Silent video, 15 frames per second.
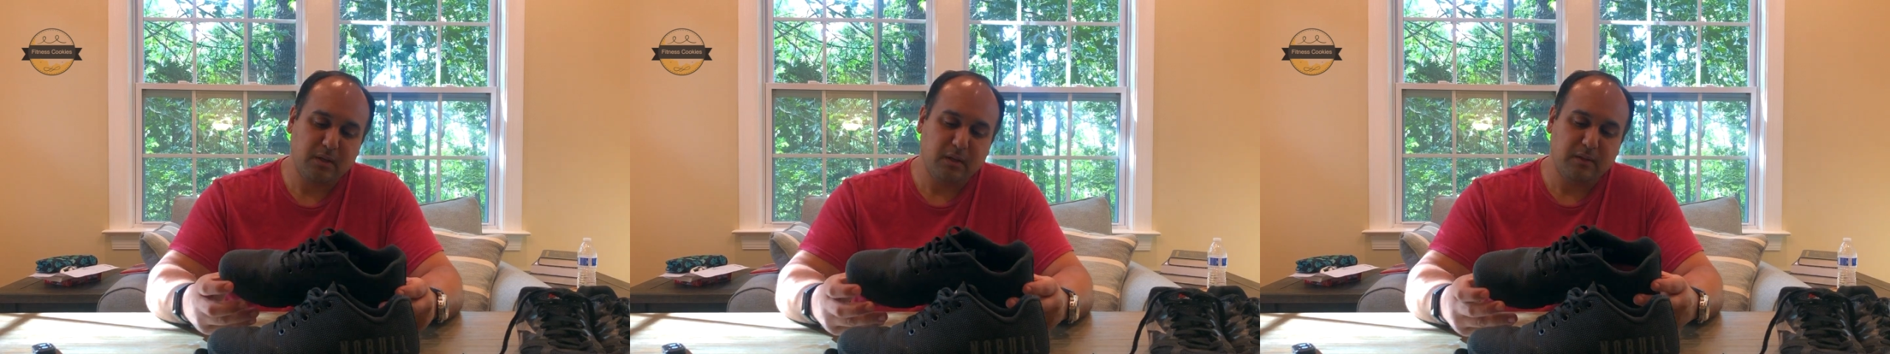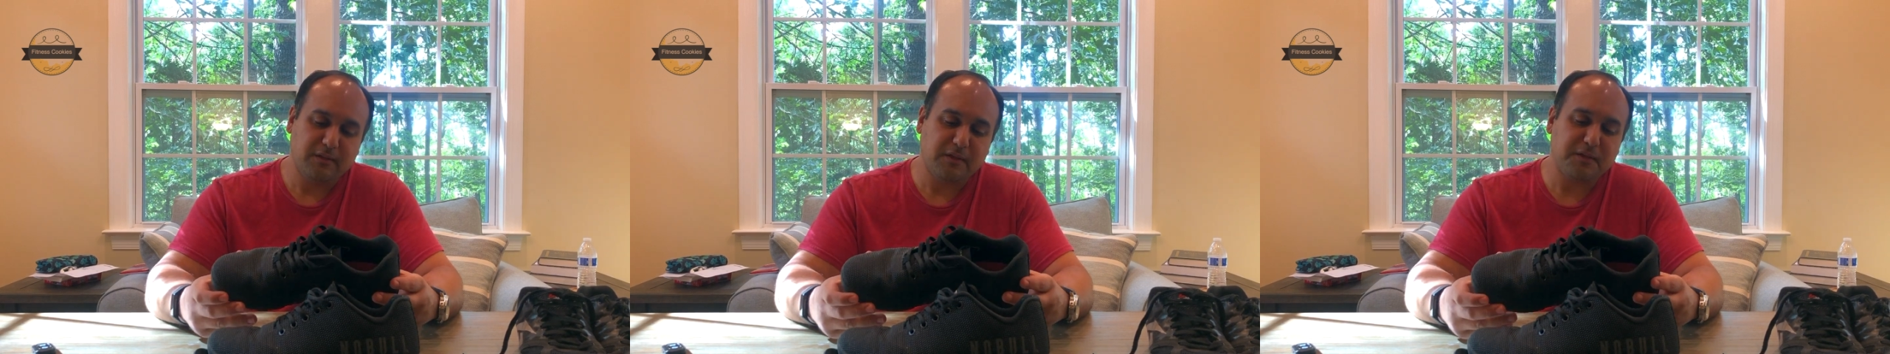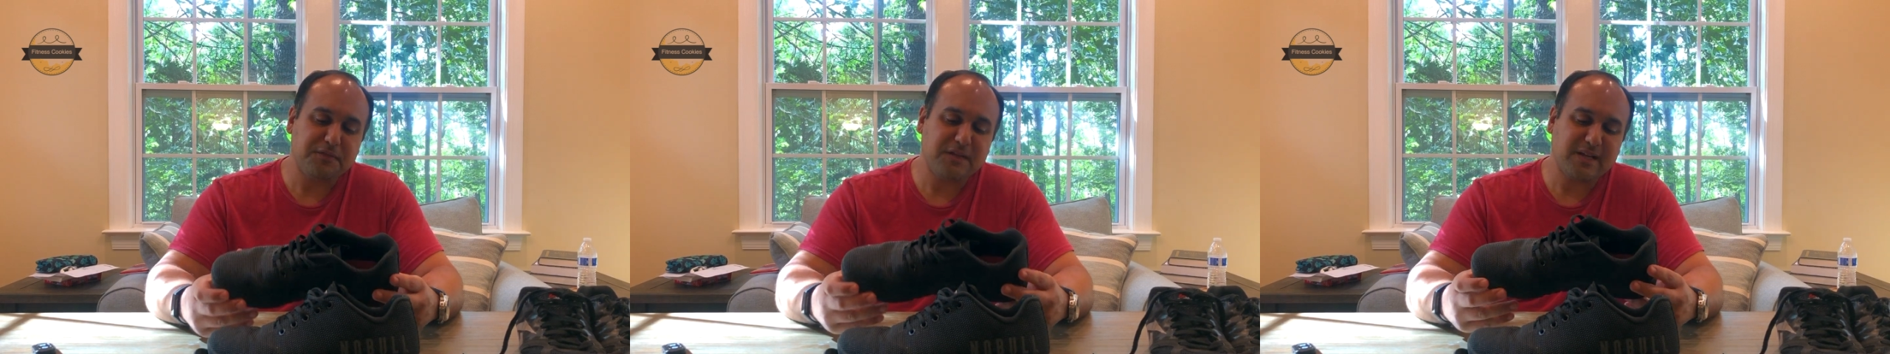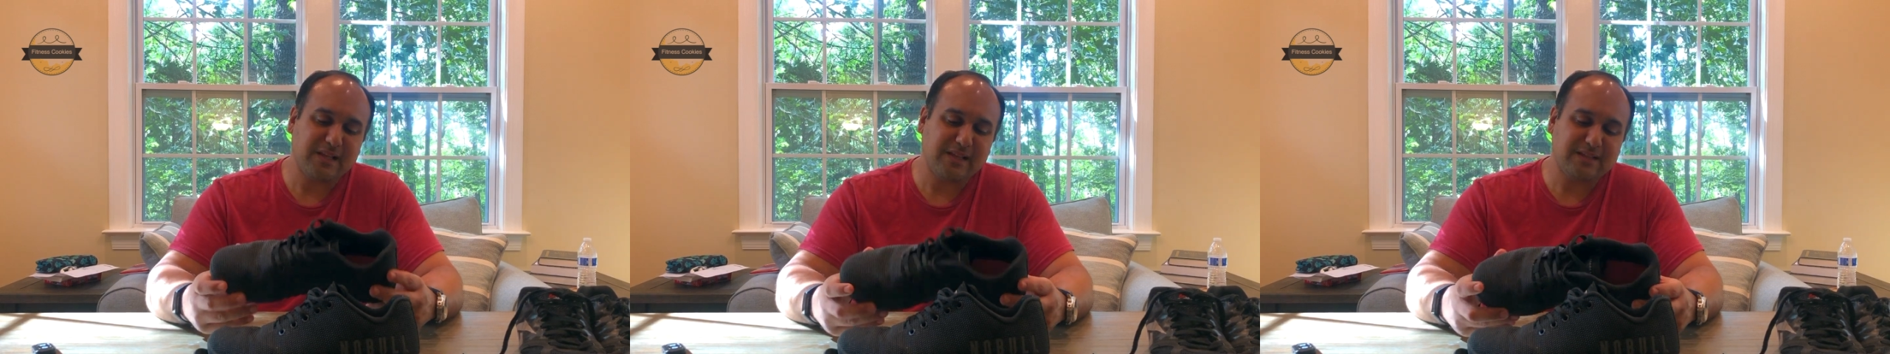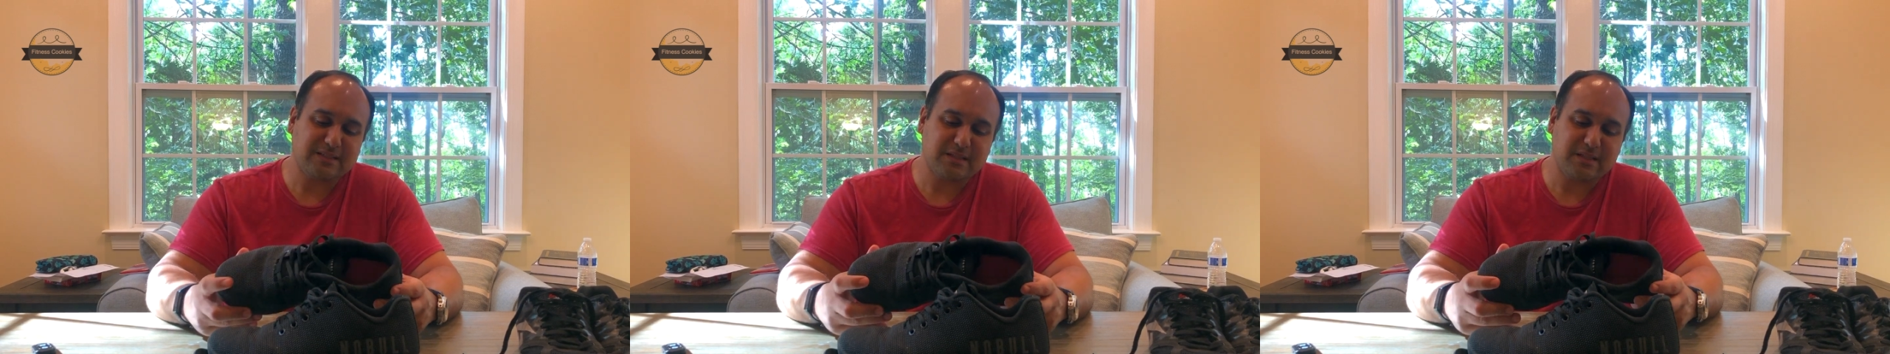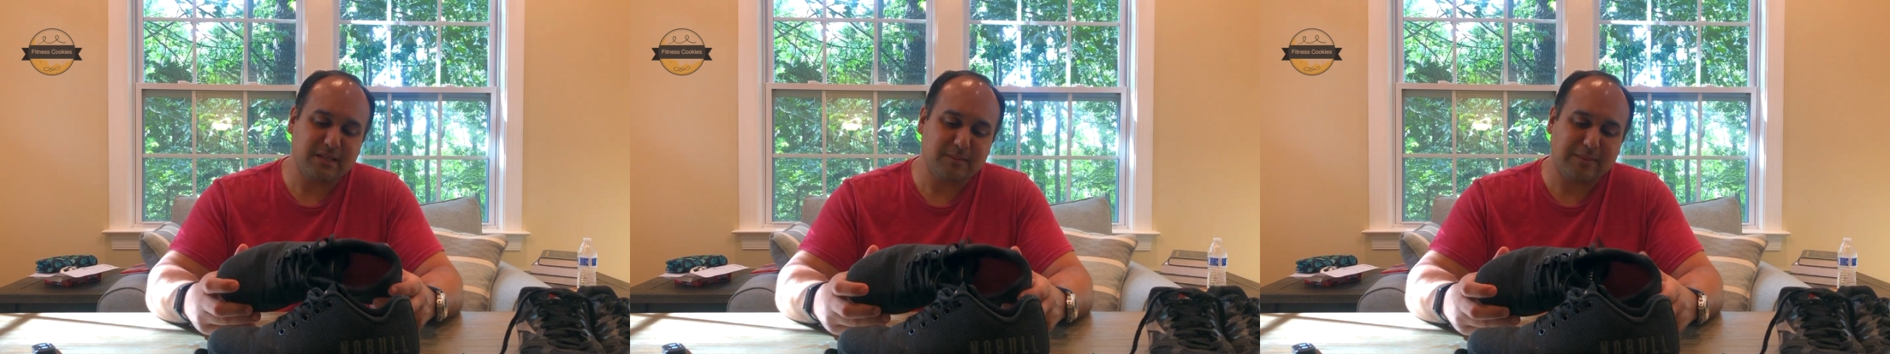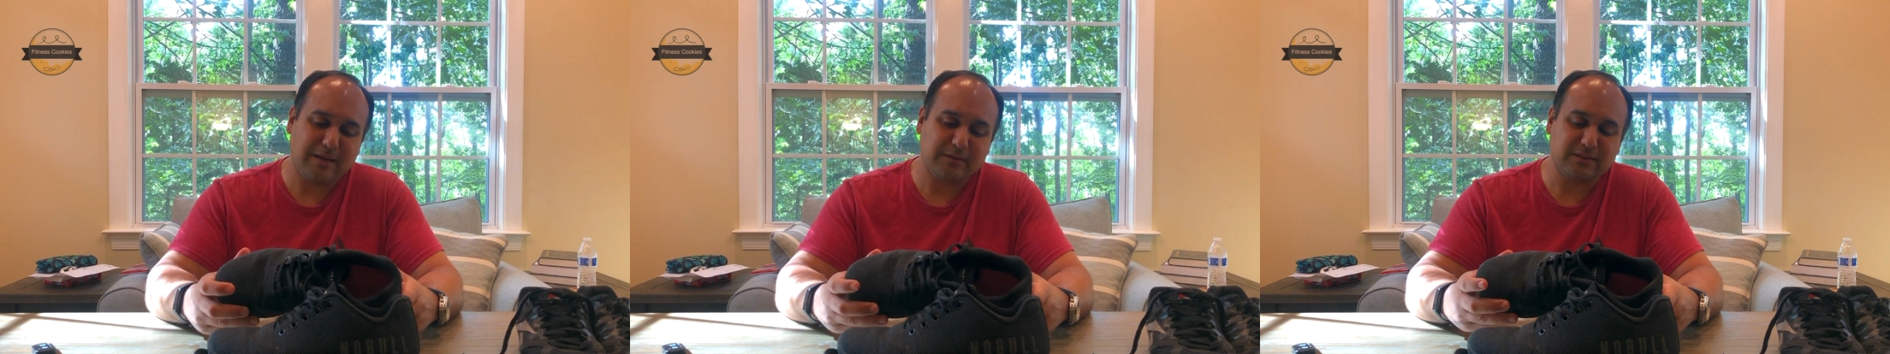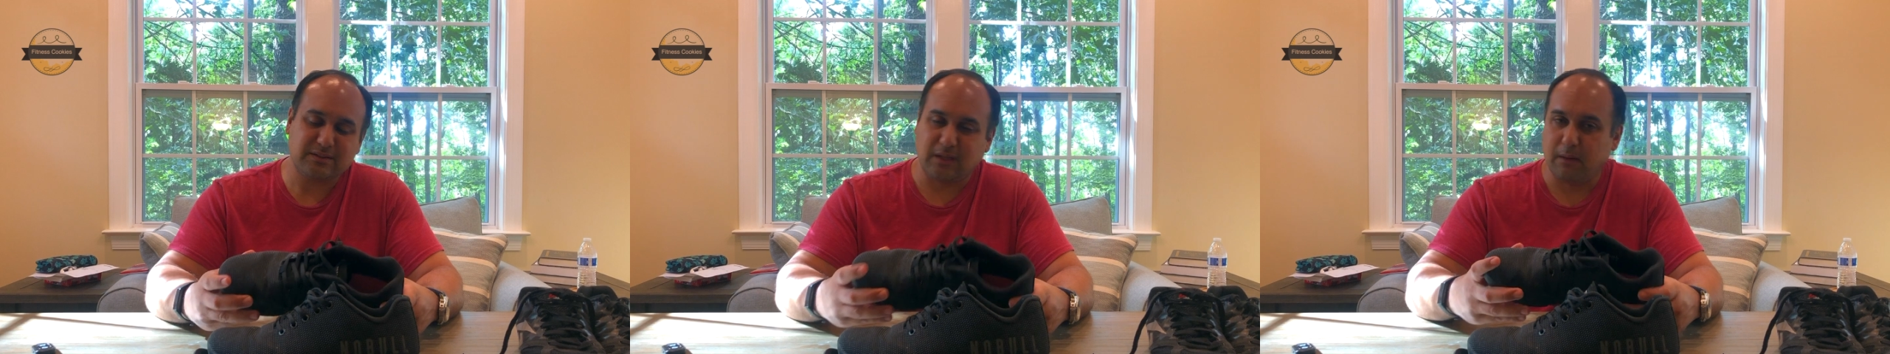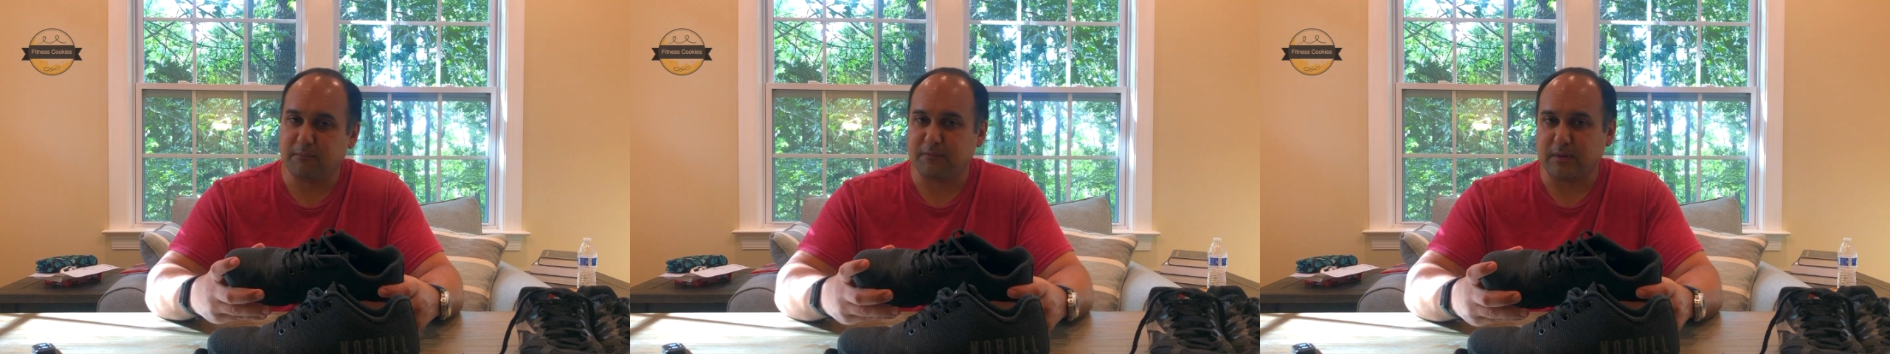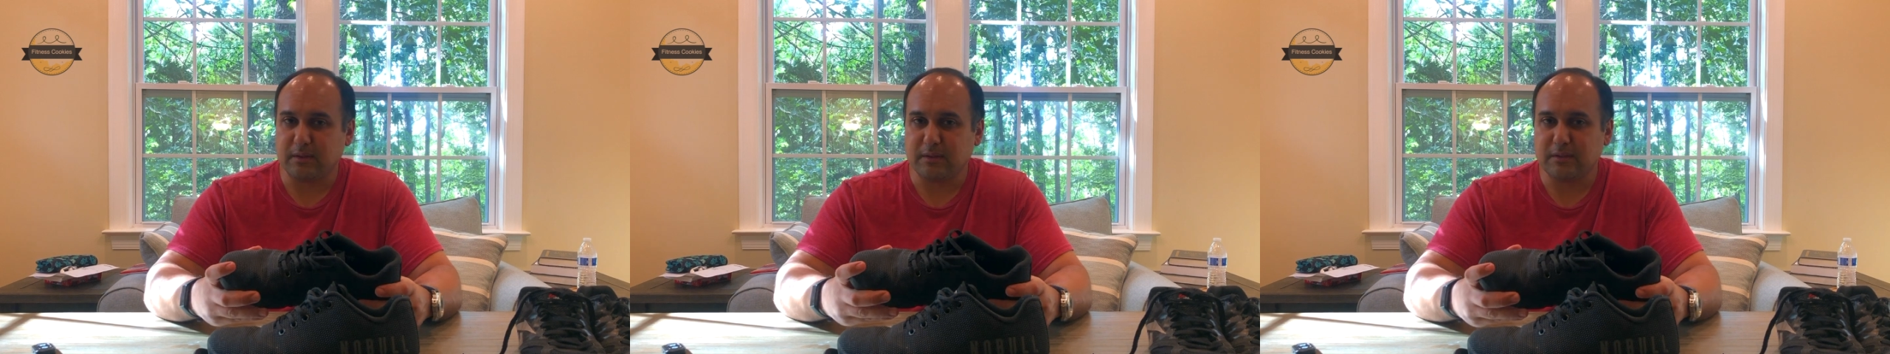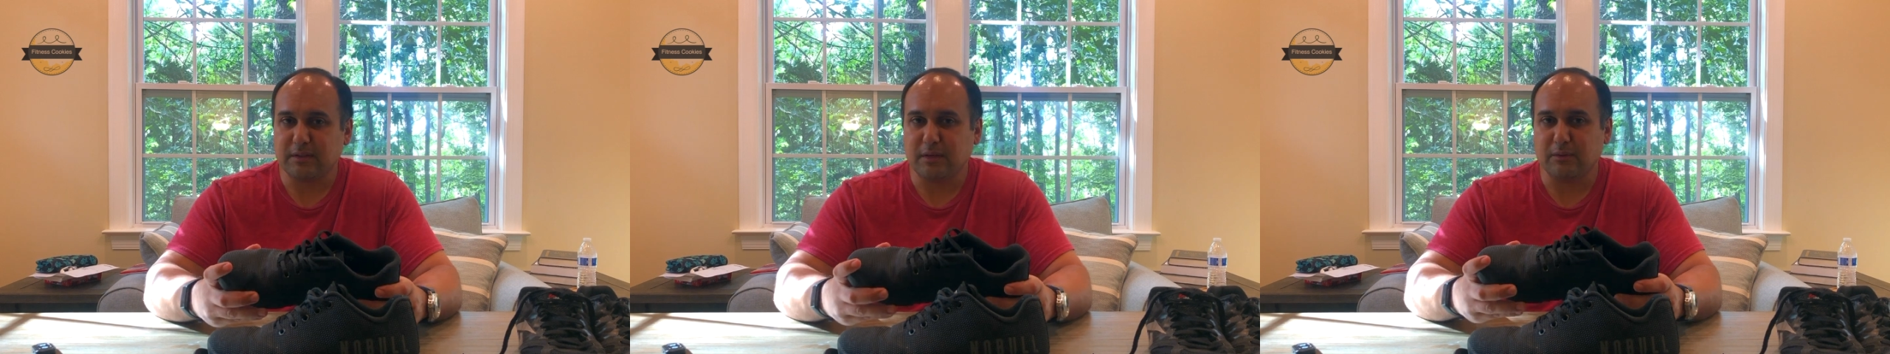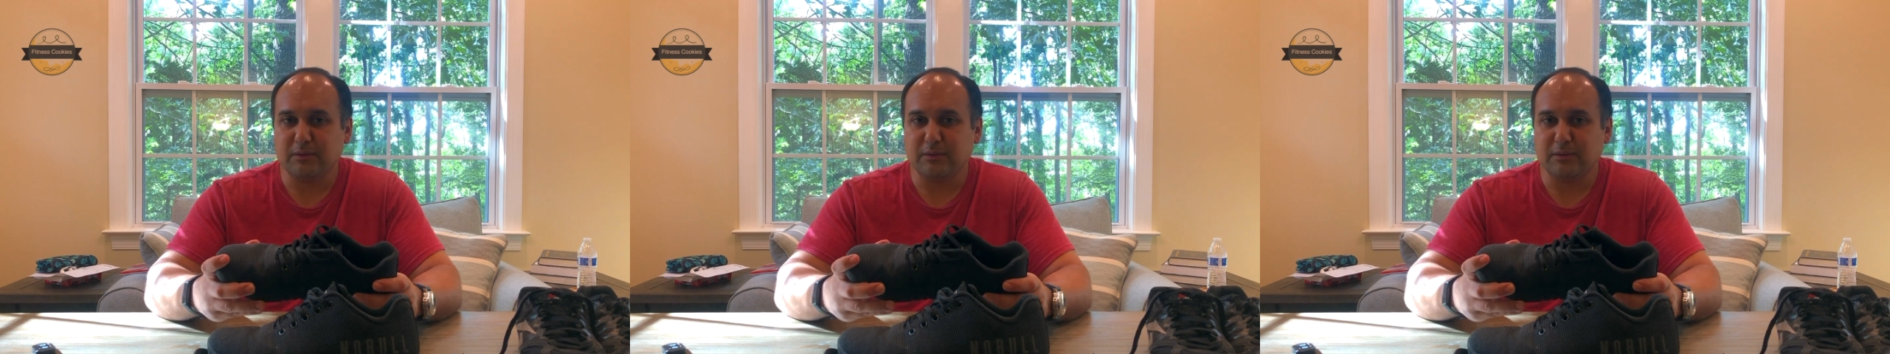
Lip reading: The other thing I like to think about is comfort.